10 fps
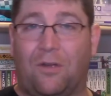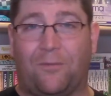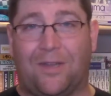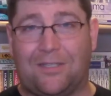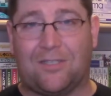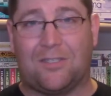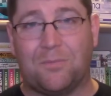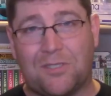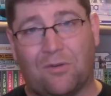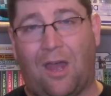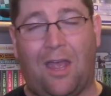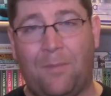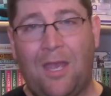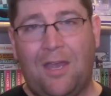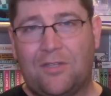don't forget to
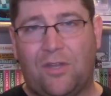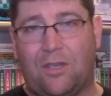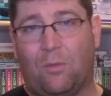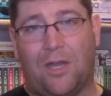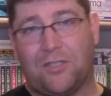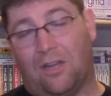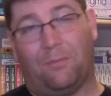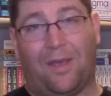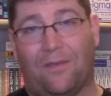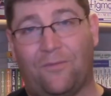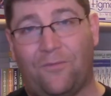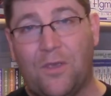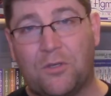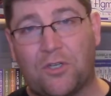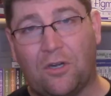subscribe so you can watch all of my
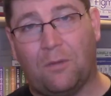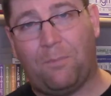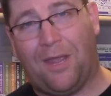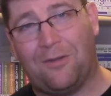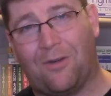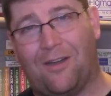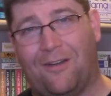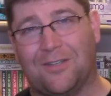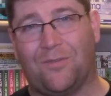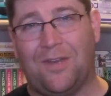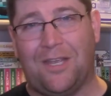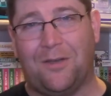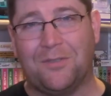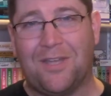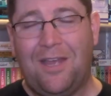future Pandora Hearts
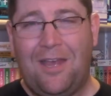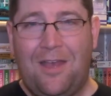videos.